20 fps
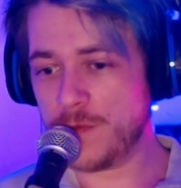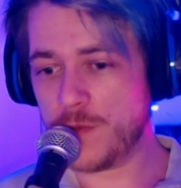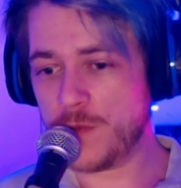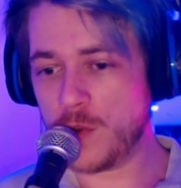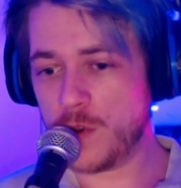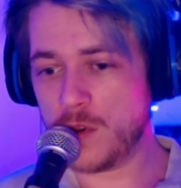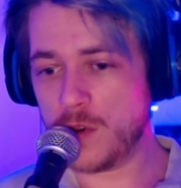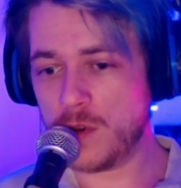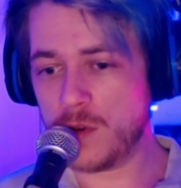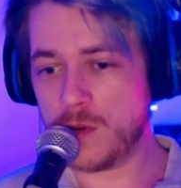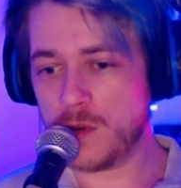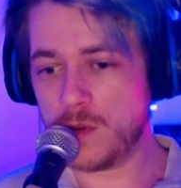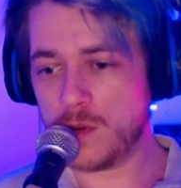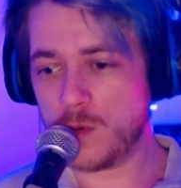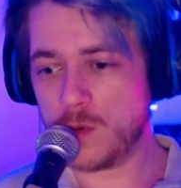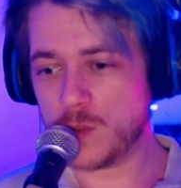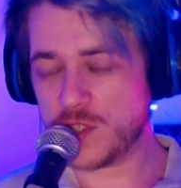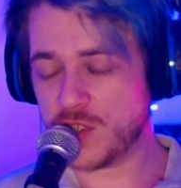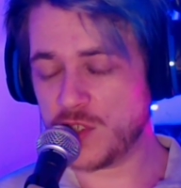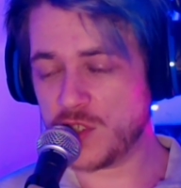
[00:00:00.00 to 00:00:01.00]
or
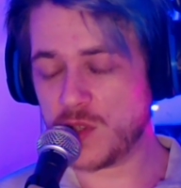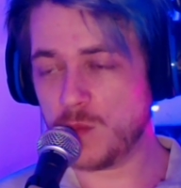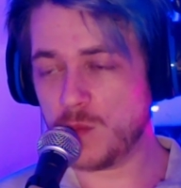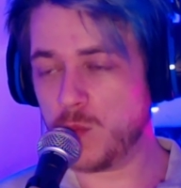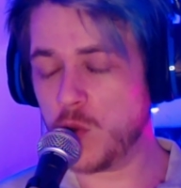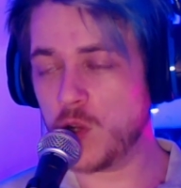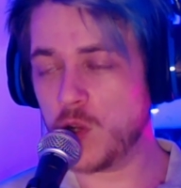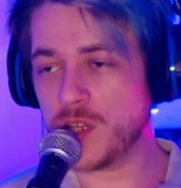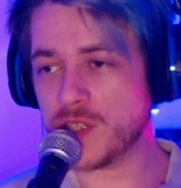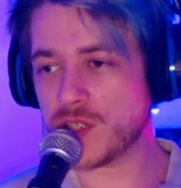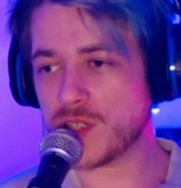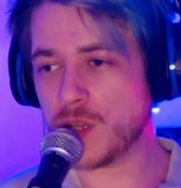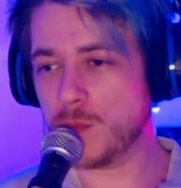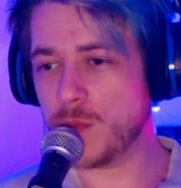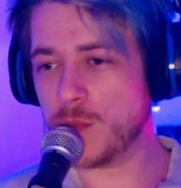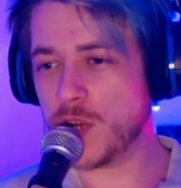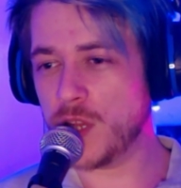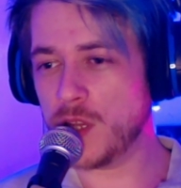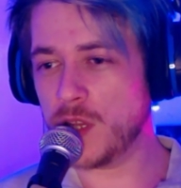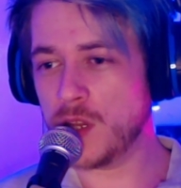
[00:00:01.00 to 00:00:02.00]
just to bully
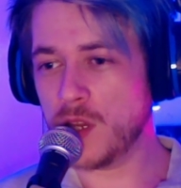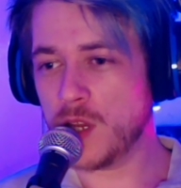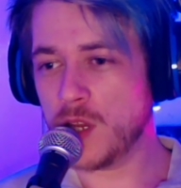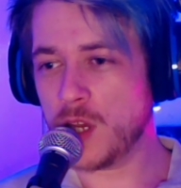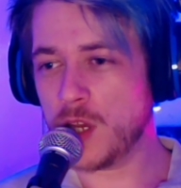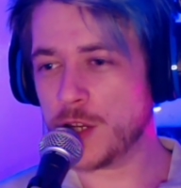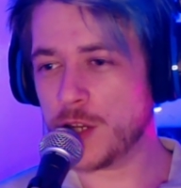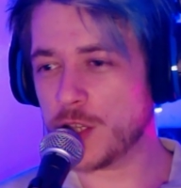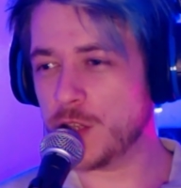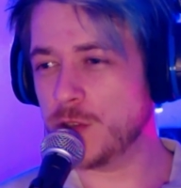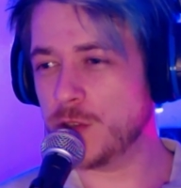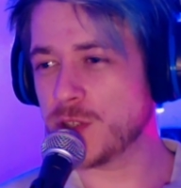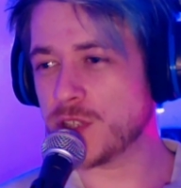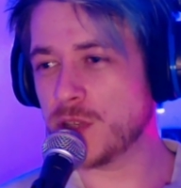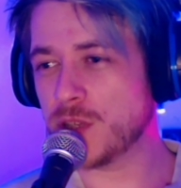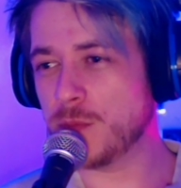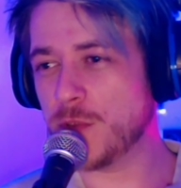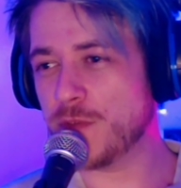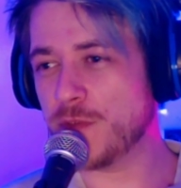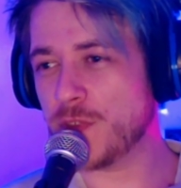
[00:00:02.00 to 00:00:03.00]
somebody and accuse
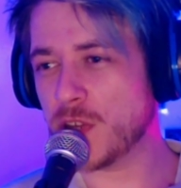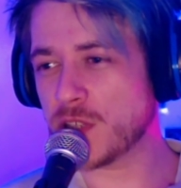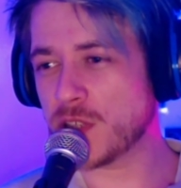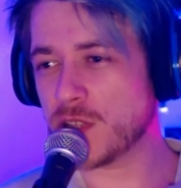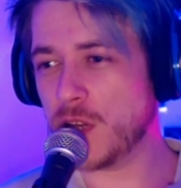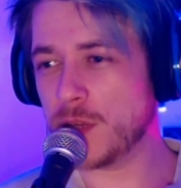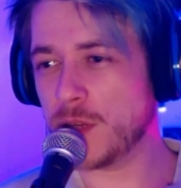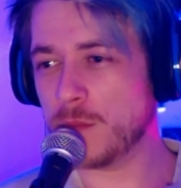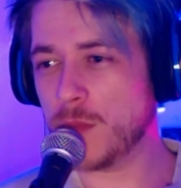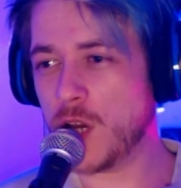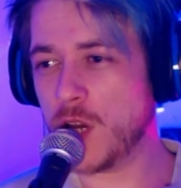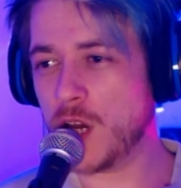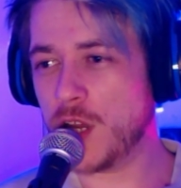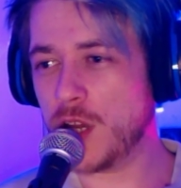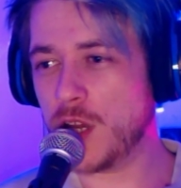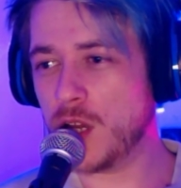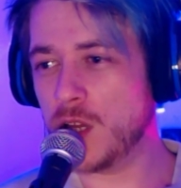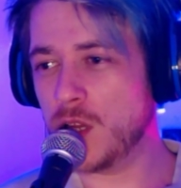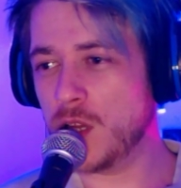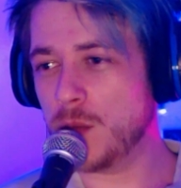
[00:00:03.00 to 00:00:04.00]
them of things like
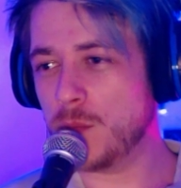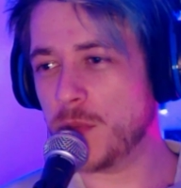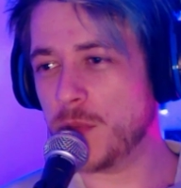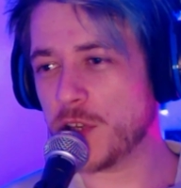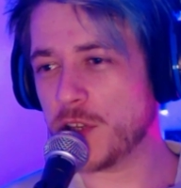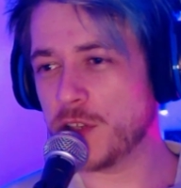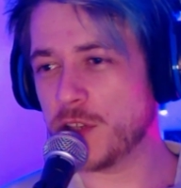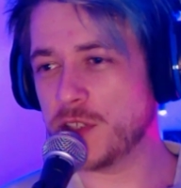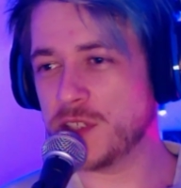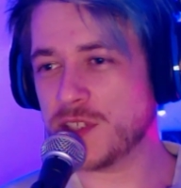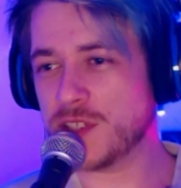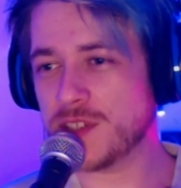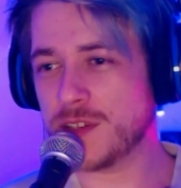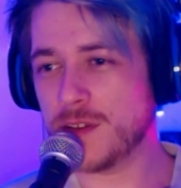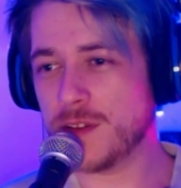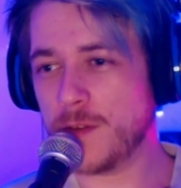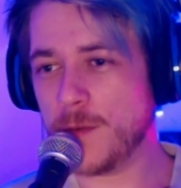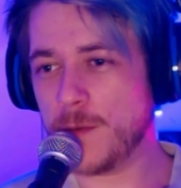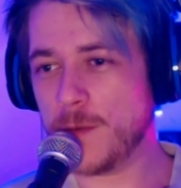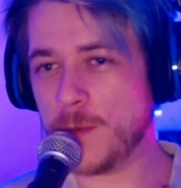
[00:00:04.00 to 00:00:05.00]
murder because
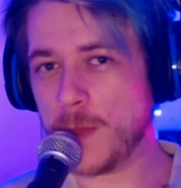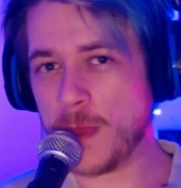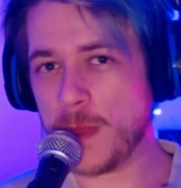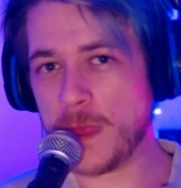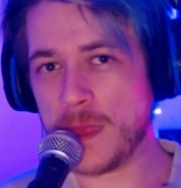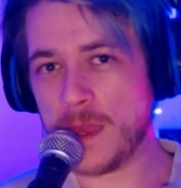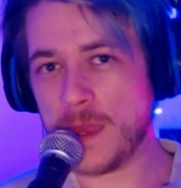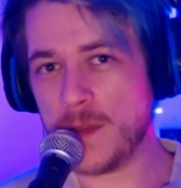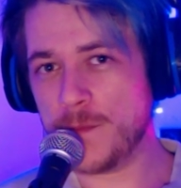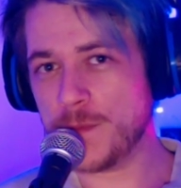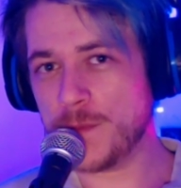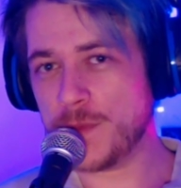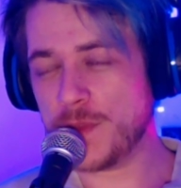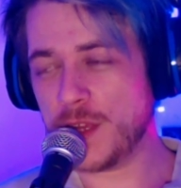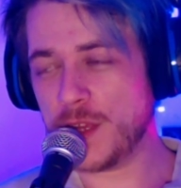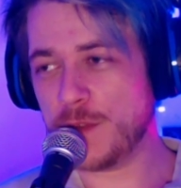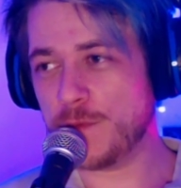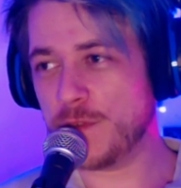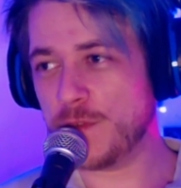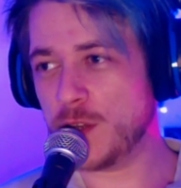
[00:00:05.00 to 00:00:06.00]

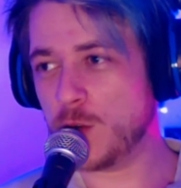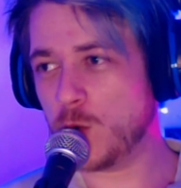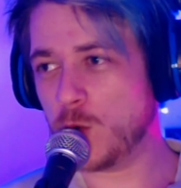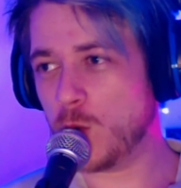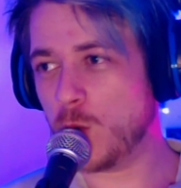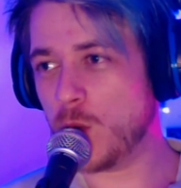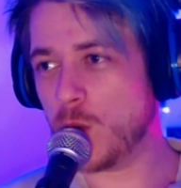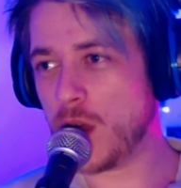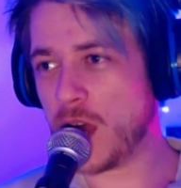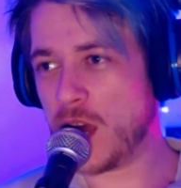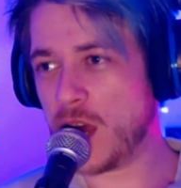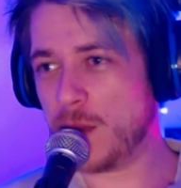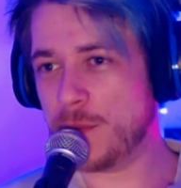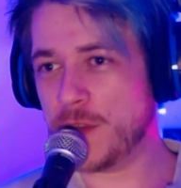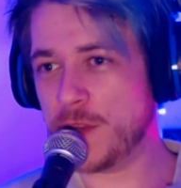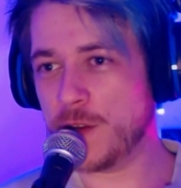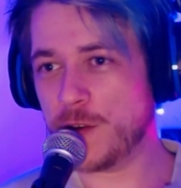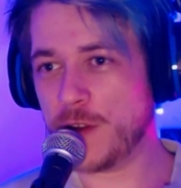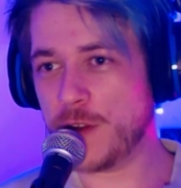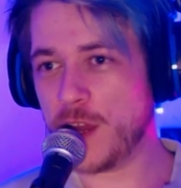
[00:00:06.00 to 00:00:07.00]
they feel
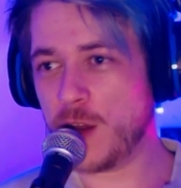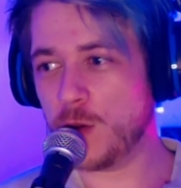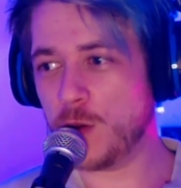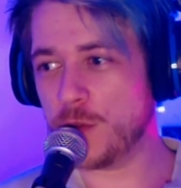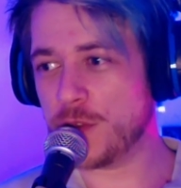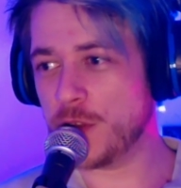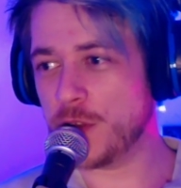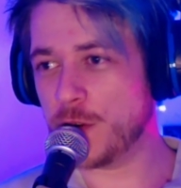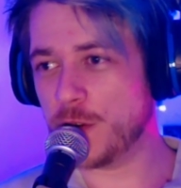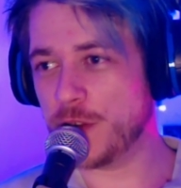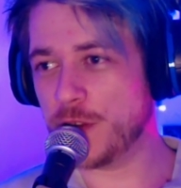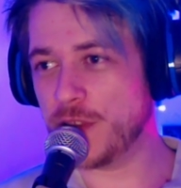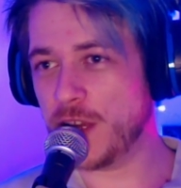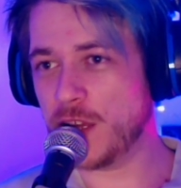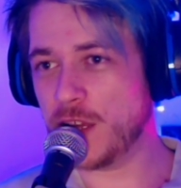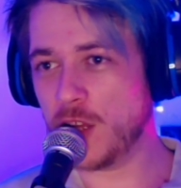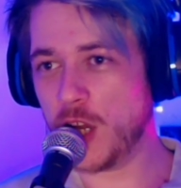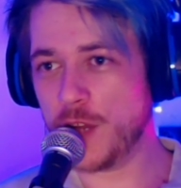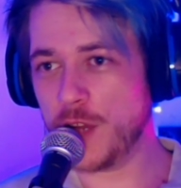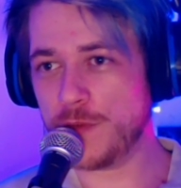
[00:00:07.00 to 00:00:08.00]
happier and healthier in
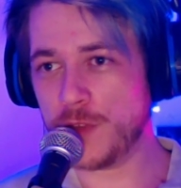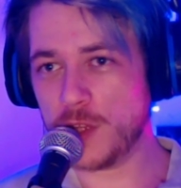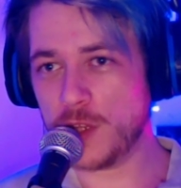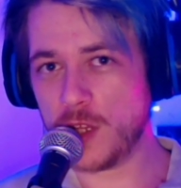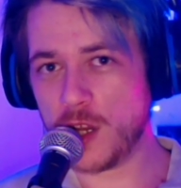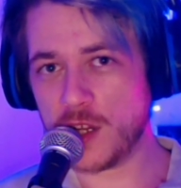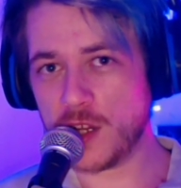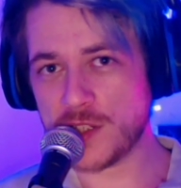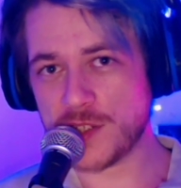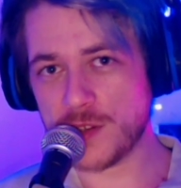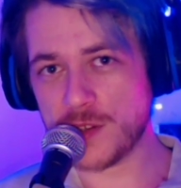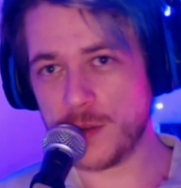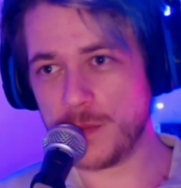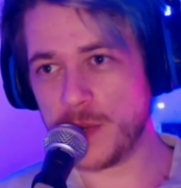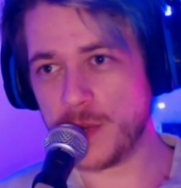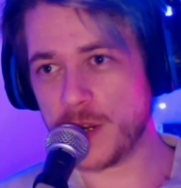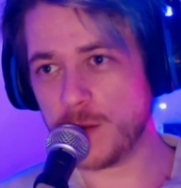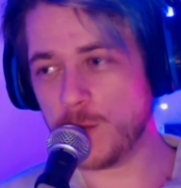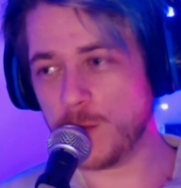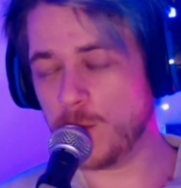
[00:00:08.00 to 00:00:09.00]
their life at last, no matter